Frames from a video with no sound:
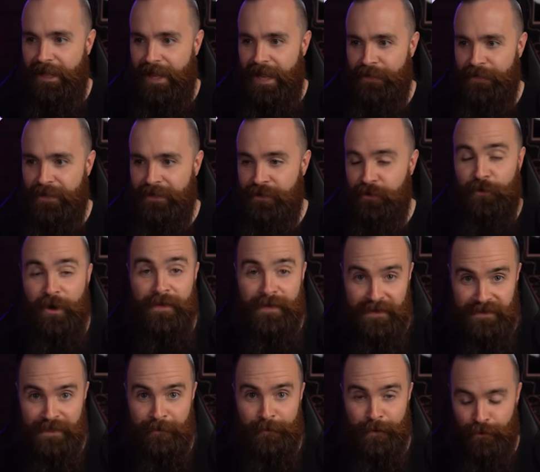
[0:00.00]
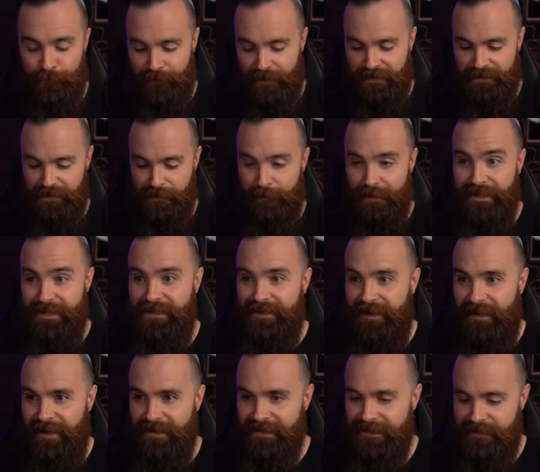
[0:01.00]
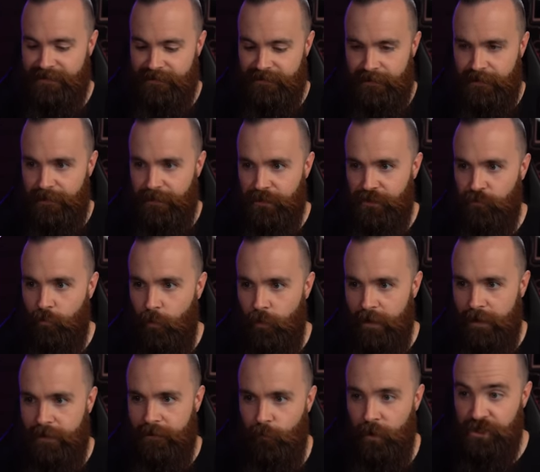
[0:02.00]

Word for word: And then to create that sub-interface, it'll be dot twenty,